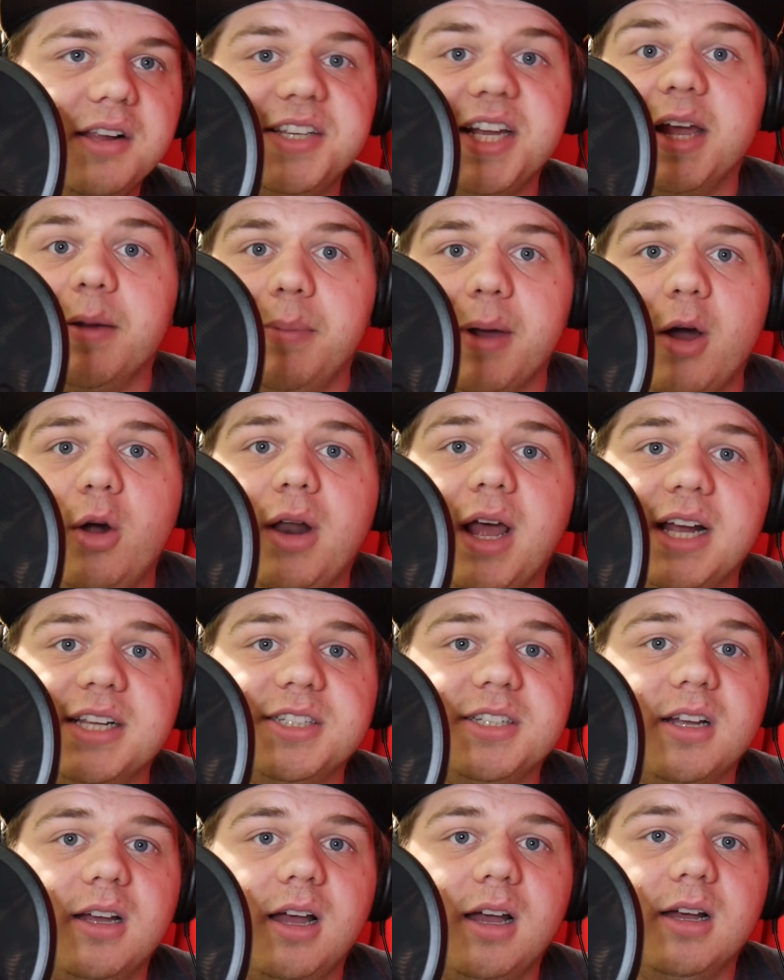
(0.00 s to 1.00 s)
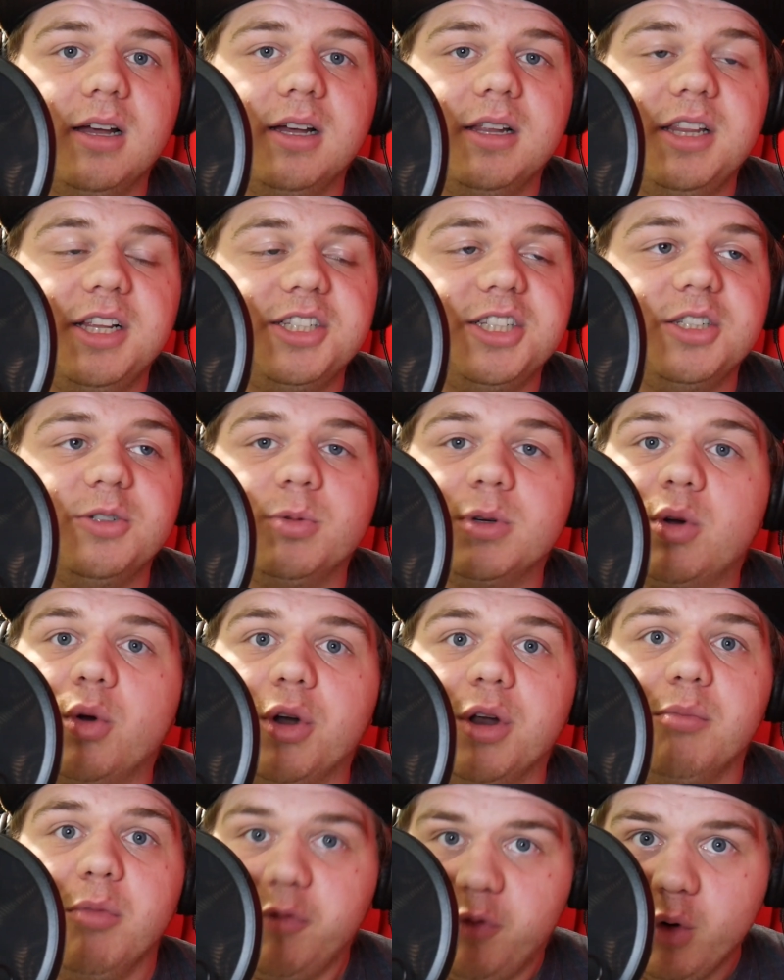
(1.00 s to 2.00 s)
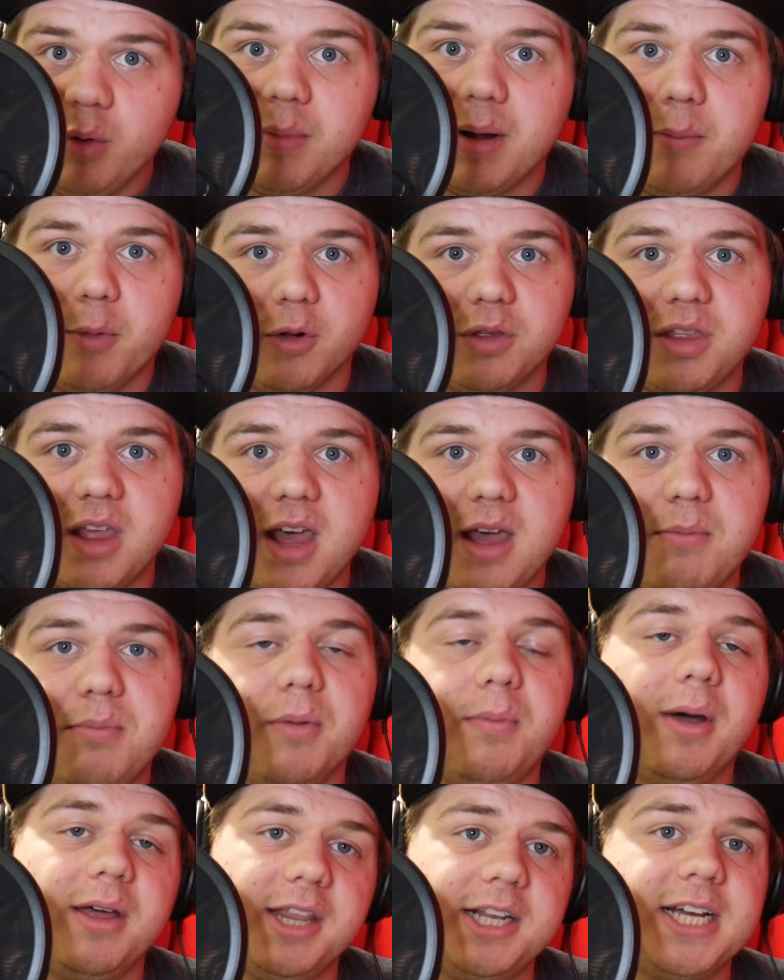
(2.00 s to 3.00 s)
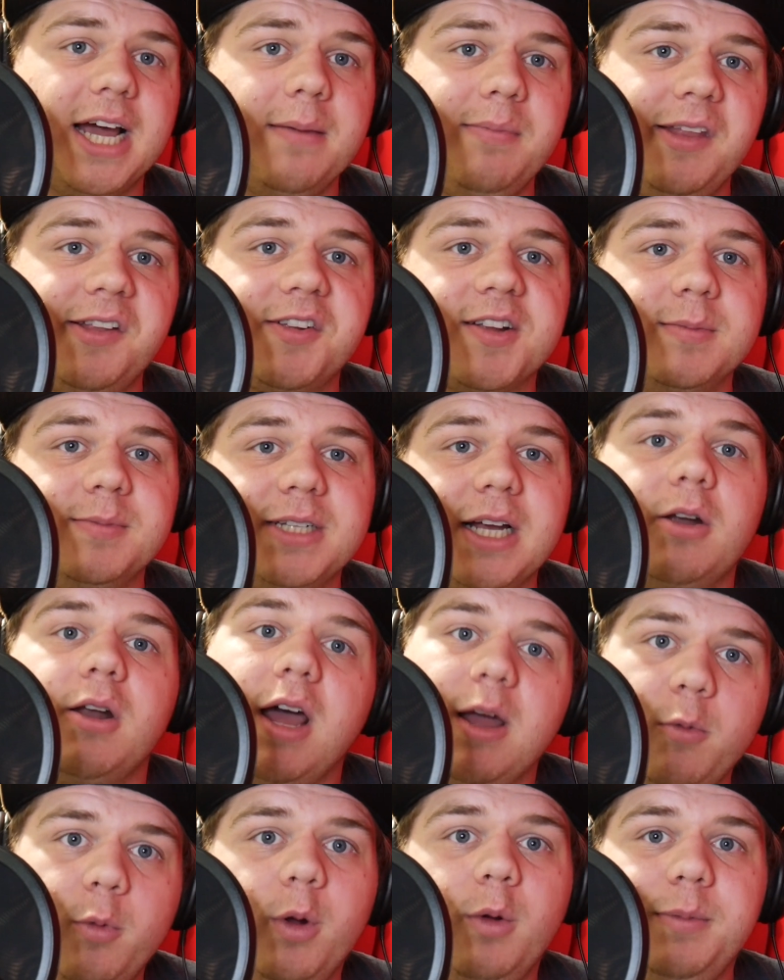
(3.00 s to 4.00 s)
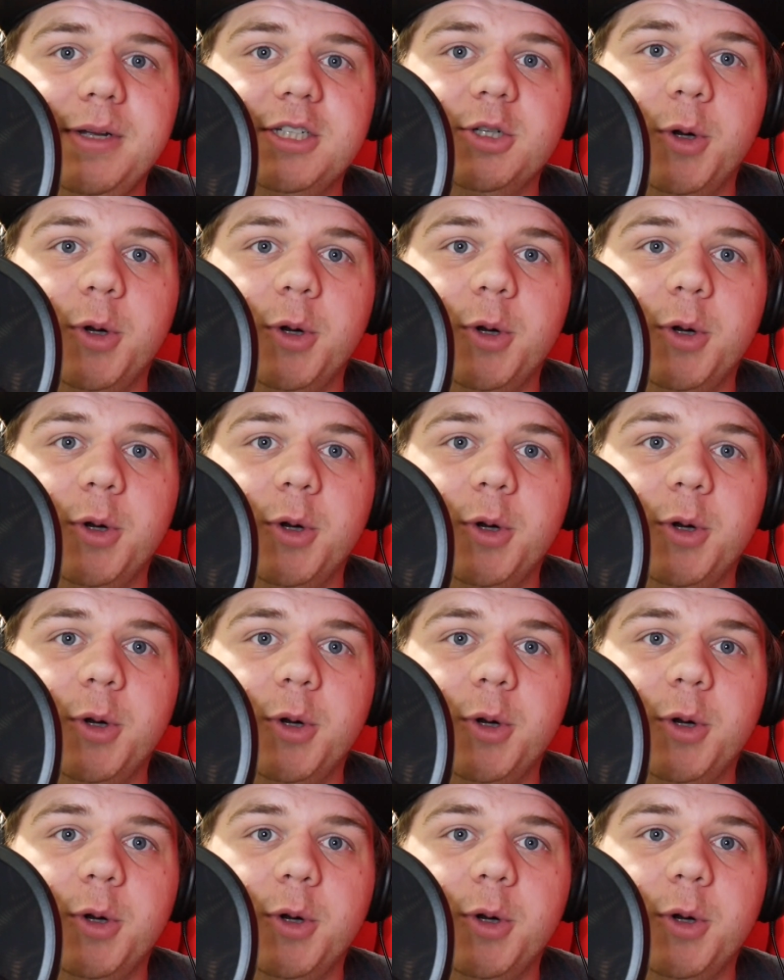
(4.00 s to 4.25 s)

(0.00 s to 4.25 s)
I say about as uh, this is recorded before my birthday, but by the time this comes out, I will be